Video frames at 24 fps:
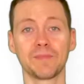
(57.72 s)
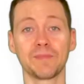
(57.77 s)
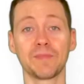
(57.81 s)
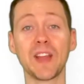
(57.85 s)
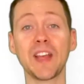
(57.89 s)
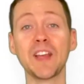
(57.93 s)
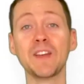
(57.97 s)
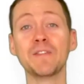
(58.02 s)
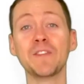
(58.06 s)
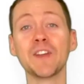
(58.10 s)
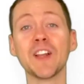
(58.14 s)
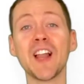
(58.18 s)

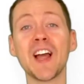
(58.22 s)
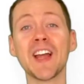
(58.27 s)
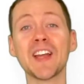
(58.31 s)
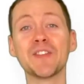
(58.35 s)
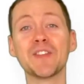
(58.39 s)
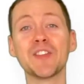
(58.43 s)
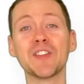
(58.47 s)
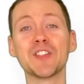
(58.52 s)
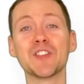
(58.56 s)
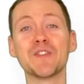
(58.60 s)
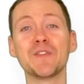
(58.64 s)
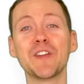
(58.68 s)
If you like
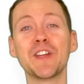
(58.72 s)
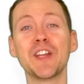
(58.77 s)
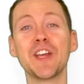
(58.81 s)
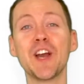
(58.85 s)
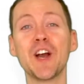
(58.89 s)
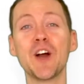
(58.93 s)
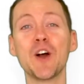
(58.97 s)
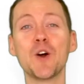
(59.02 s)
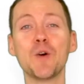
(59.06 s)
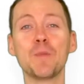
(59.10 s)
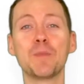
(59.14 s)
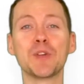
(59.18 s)
this
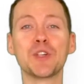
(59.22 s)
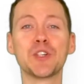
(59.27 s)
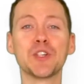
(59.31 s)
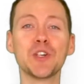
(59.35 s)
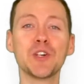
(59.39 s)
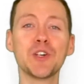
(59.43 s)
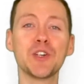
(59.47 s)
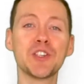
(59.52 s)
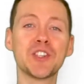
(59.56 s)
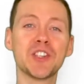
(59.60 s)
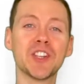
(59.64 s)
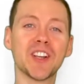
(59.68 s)
video, be
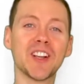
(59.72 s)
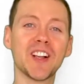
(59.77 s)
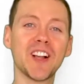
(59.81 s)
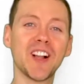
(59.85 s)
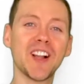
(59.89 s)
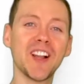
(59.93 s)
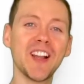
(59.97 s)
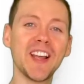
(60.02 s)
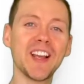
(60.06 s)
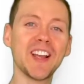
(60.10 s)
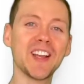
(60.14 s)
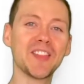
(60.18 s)
sure to
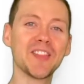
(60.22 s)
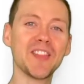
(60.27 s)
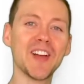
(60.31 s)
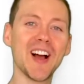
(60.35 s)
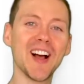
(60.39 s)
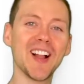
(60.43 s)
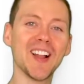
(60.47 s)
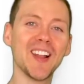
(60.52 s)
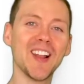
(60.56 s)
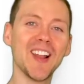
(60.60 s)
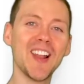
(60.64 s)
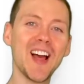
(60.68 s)
click
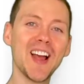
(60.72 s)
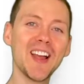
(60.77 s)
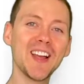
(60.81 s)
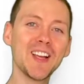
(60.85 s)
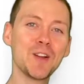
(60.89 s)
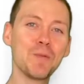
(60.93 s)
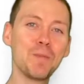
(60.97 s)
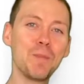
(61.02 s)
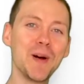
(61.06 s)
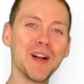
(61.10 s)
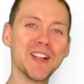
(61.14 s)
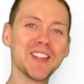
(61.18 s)
that
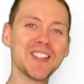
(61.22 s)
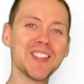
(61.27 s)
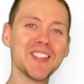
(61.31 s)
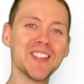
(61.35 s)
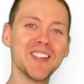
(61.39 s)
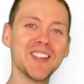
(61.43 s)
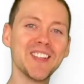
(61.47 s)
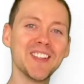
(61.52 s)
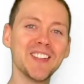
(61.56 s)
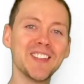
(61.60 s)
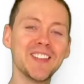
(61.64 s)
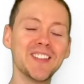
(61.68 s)
like
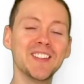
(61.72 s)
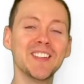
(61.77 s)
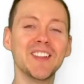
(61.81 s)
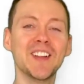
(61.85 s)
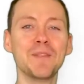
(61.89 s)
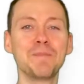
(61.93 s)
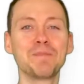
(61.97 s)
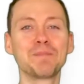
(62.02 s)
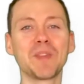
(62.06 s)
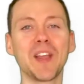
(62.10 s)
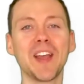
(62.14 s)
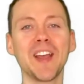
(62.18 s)
button.
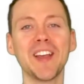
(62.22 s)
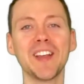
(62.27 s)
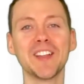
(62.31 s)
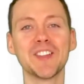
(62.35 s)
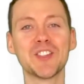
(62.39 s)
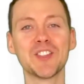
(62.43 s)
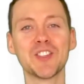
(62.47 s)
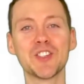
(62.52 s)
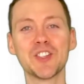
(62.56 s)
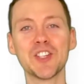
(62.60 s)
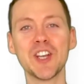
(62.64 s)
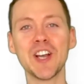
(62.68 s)

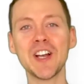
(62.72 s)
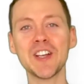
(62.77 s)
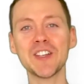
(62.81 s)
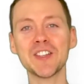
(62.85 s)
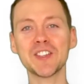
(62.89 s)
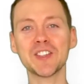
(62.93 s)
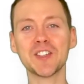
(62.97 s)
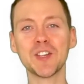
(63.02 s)
It's just